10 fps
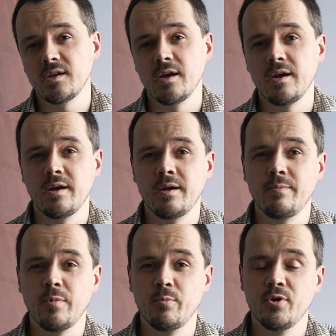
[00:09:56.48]

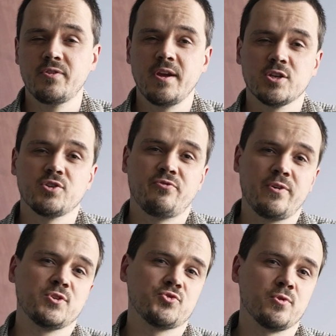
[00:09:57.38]
um, but there's a
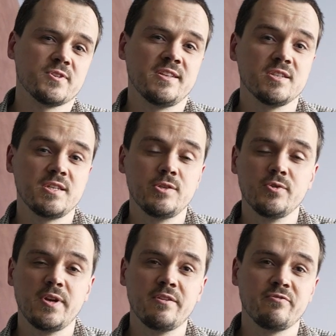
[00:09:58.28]
very strong tendency
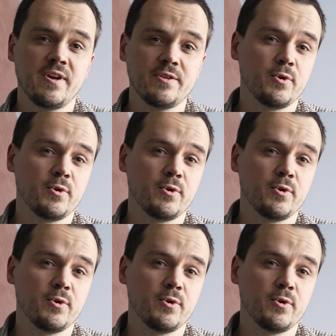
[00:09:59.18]
to innovate